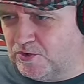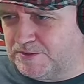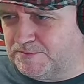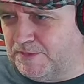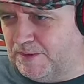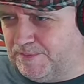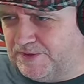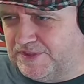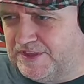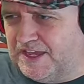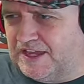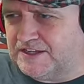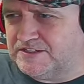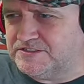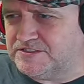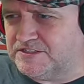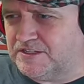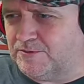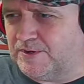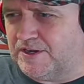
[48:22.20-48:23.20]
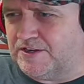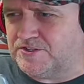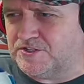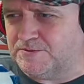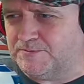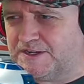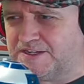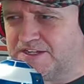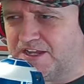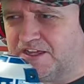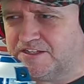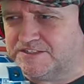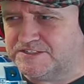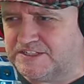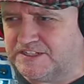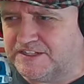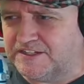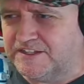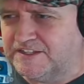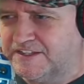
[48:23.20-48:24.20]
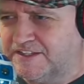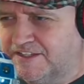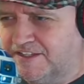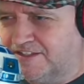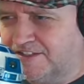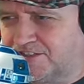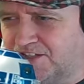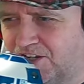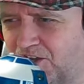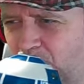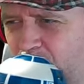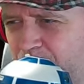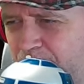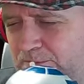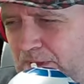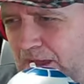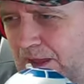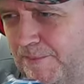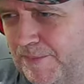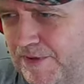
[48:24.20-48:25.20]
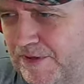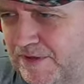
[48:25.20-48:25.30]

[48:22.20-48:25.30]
him up at the end. You know where I do my dancing. I was going to hold him up.